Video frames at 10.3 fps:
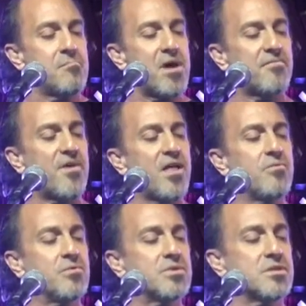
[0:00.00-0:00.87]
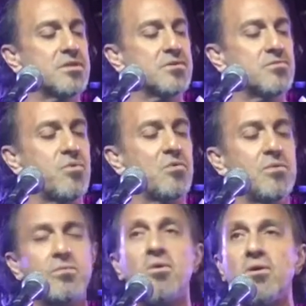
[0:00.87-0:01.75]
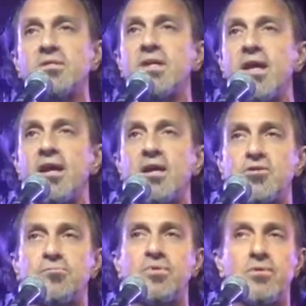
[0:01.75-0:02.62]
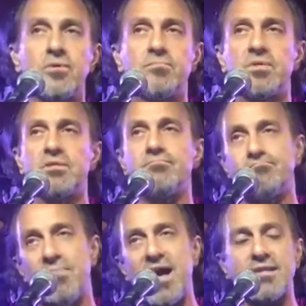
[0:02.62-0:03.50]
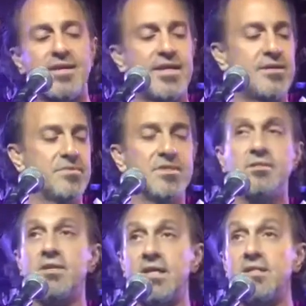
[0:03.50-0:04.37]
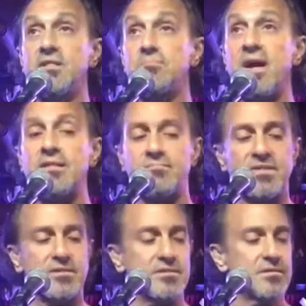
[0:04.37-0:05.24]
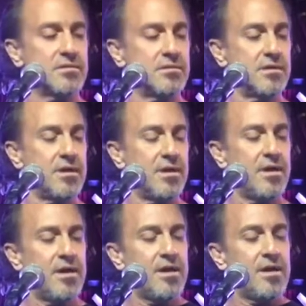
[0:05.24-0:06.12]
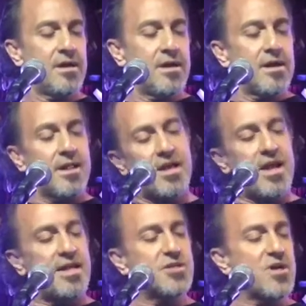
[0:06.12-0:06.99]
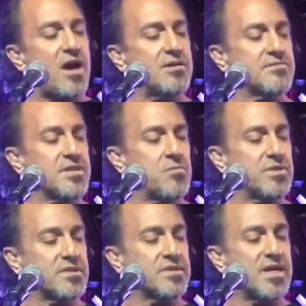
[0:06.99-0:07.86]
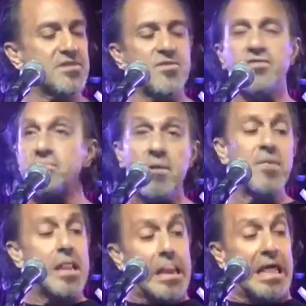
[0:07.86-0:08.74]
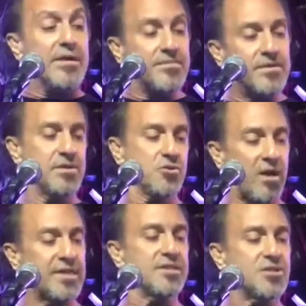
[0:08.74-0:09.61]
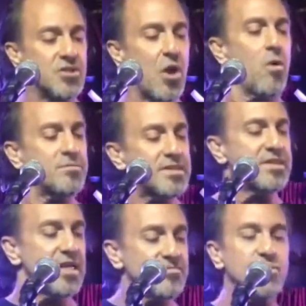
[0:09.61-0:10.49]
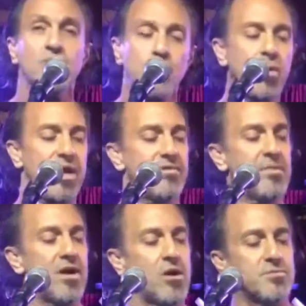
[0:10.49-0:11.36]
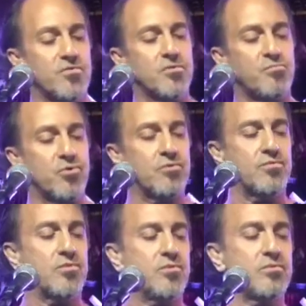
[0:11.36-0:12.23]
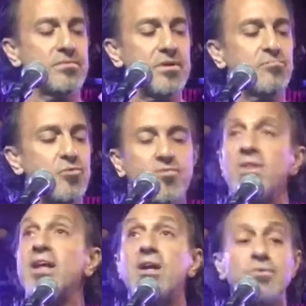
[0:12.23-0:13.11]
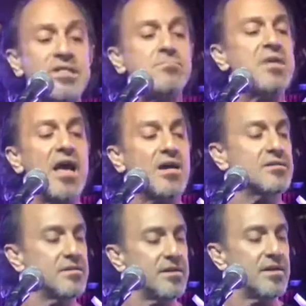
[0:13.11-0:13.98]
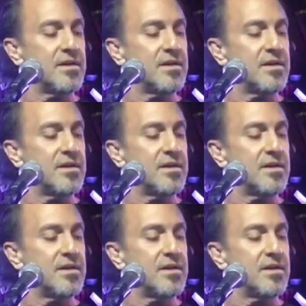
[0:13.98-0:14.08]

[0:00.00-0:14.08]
My father was what we would call today an entrepreneur, but back then he was in the schmata business. Like any child of someone successful, I've spent my life trying to show I'm successful too, waving my arms for approval. The approval I know deep down